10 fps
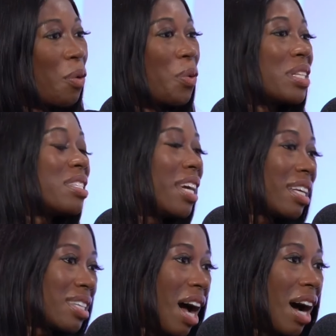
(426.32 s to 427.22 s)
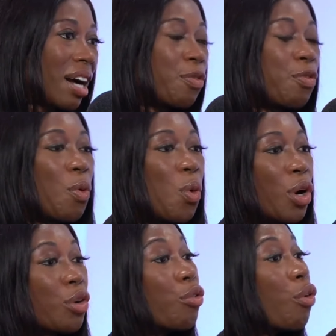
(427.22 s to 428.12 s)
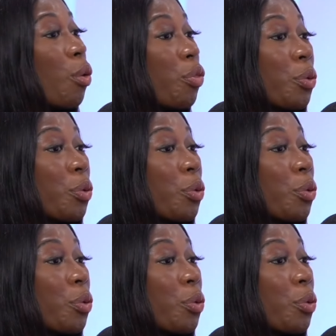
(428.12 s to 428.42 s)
or TikTok for growth,